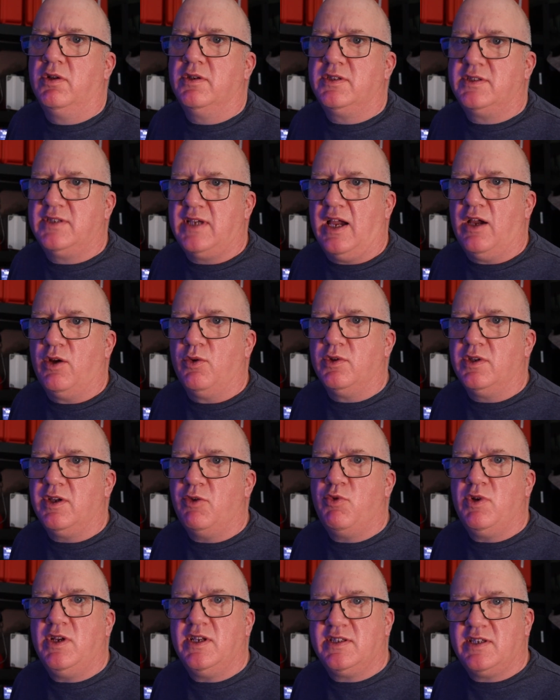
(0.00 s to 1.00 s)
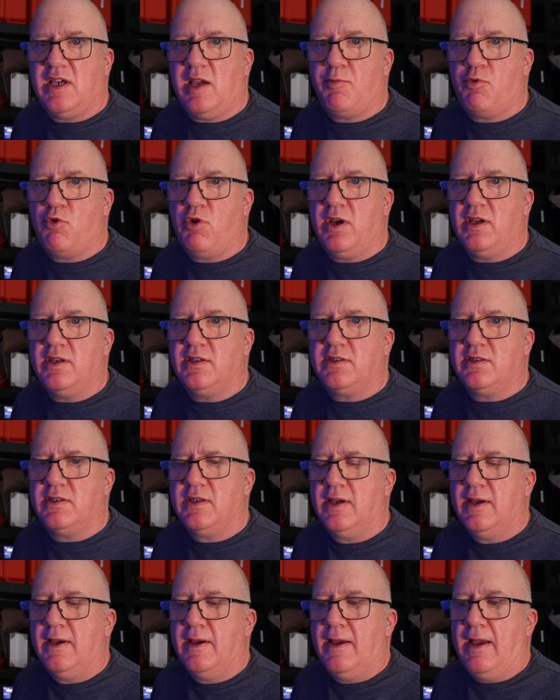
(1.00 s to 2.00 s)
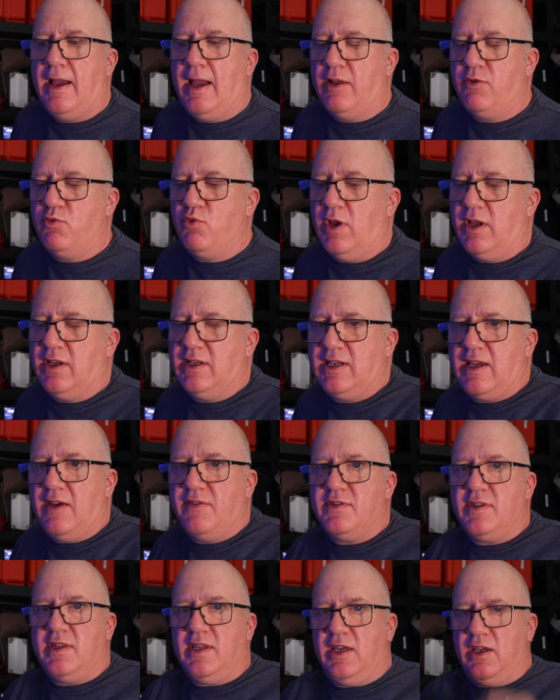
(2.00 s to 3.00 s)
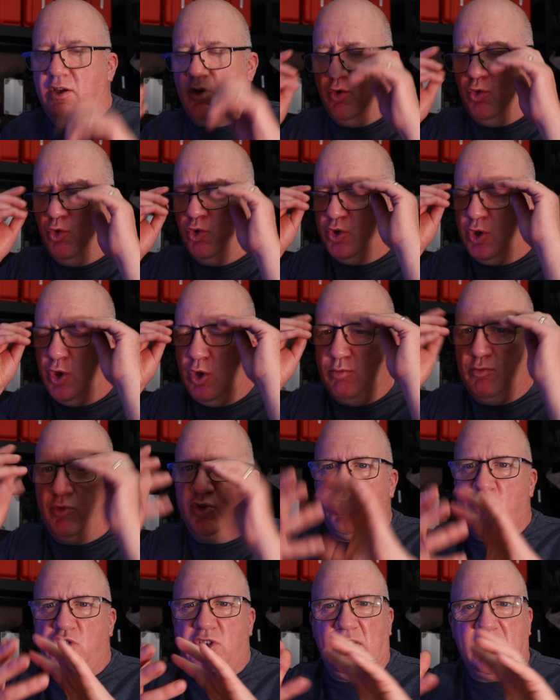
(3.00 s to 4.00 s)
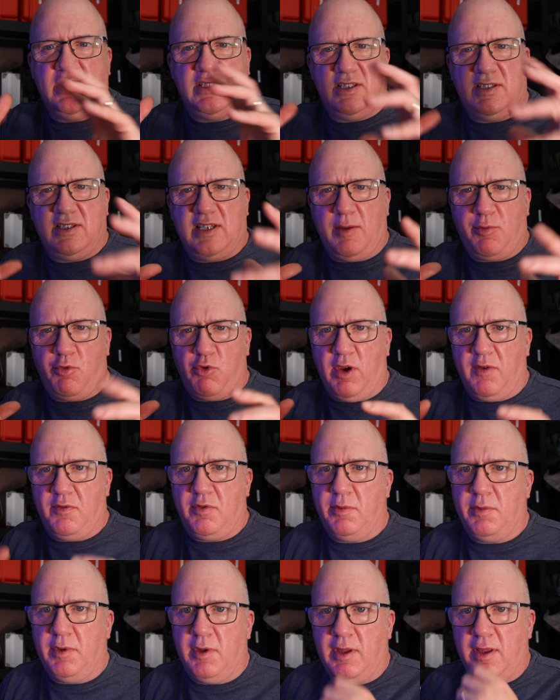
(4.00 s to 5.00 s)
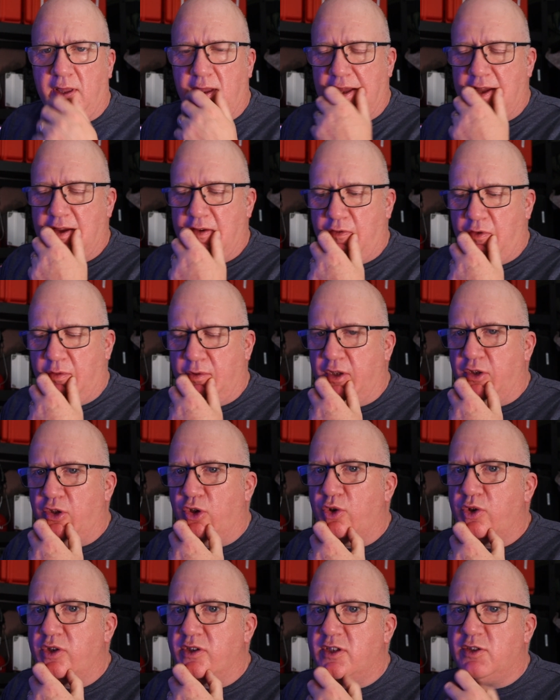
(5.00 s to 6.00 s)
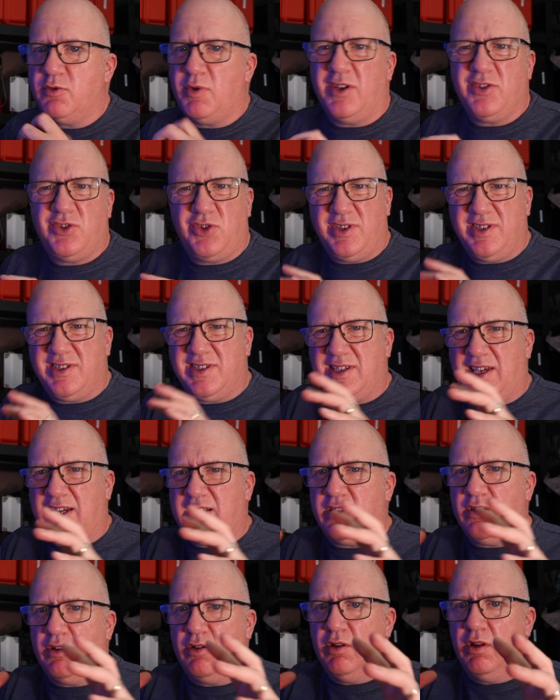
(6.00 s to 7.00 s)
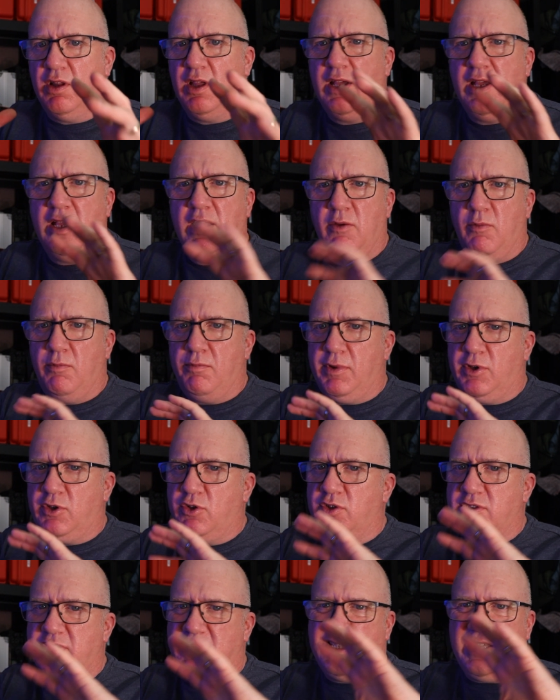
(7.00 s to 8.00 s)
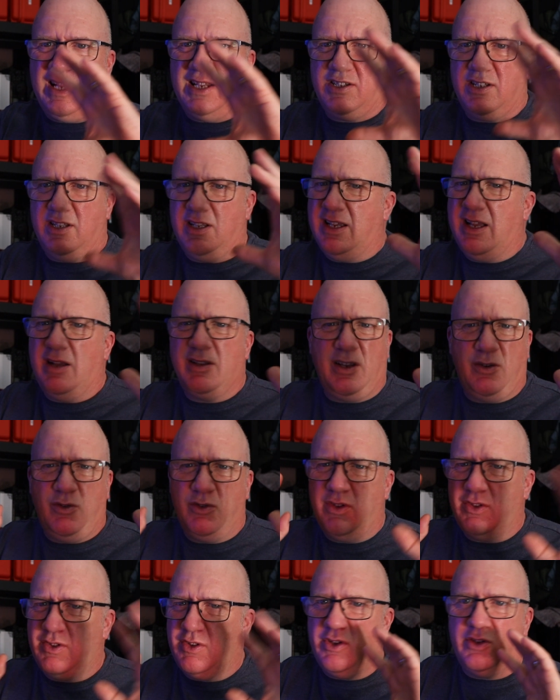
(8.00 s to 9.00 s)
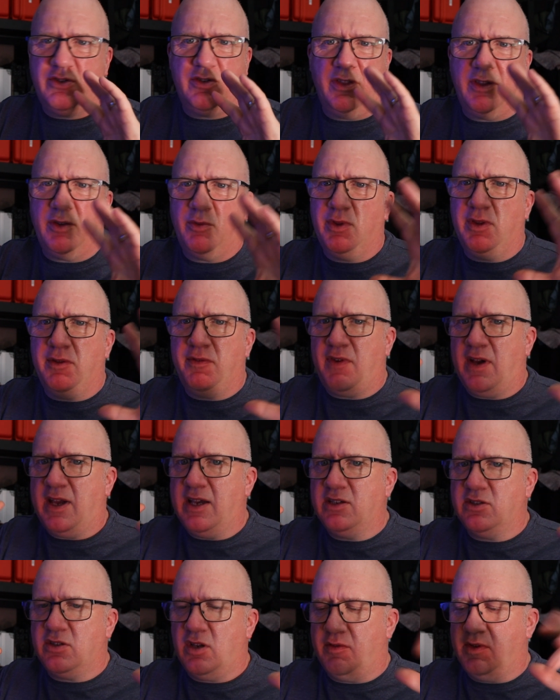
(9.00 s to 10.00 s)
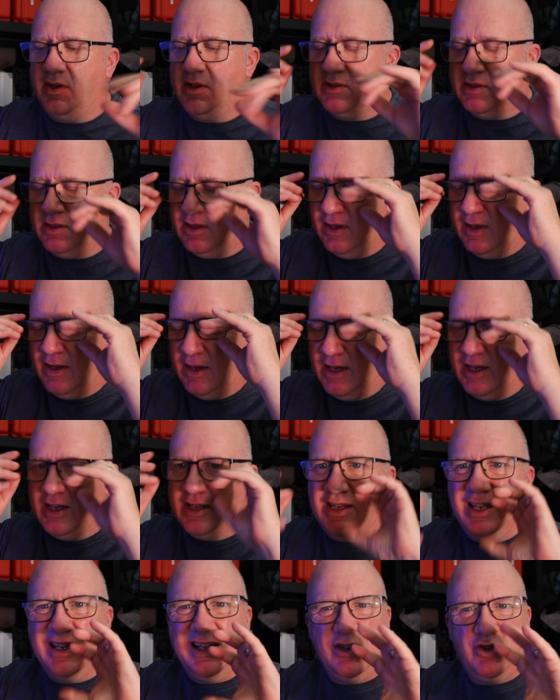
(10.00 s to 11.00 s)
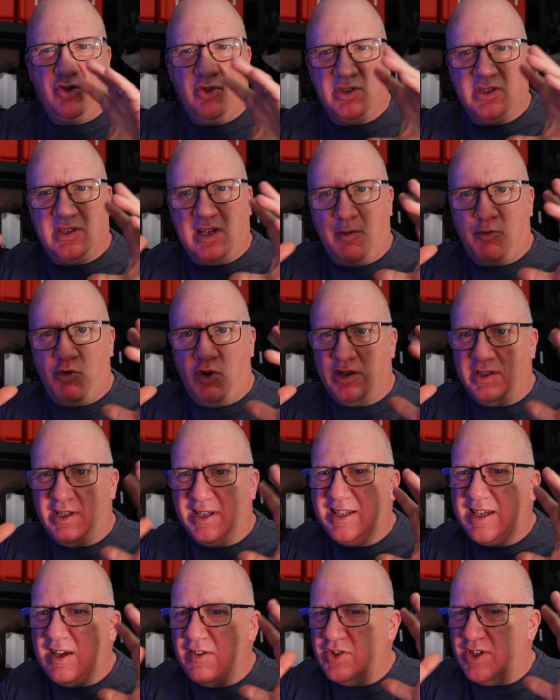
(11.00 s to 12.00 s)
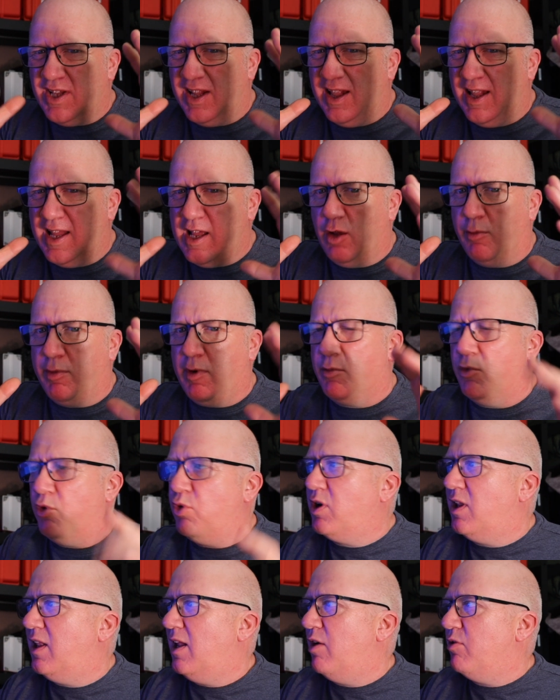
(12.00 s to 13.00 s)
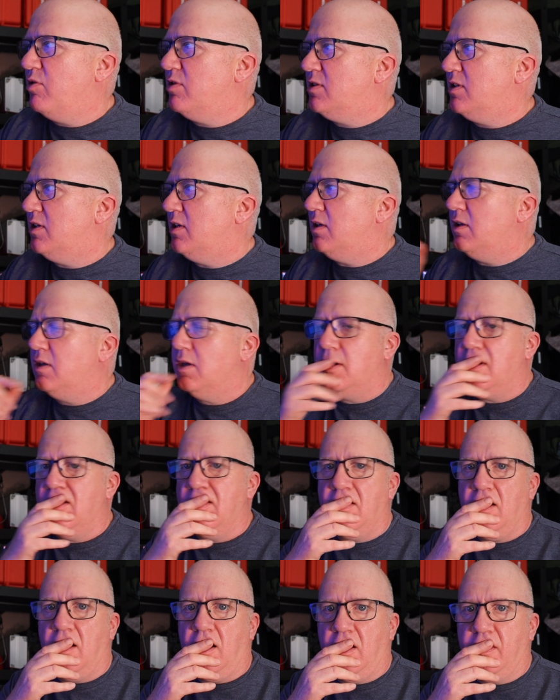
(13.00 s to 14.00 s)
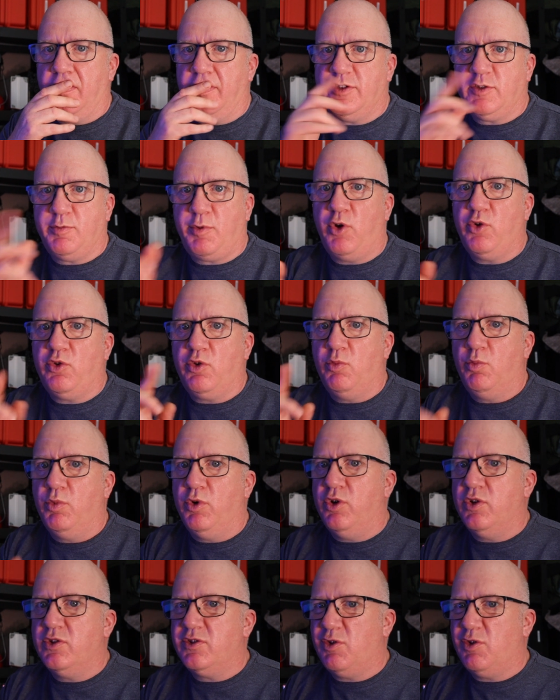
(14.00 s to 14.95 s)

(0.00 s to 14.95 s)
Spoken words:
sound. It really separates and gives the audio much chance to separate from the noise as well. So the signal, because it's actually, I don't know, do something with the phase of it, it does separate and gives you a little bit more clarity on the spoken word.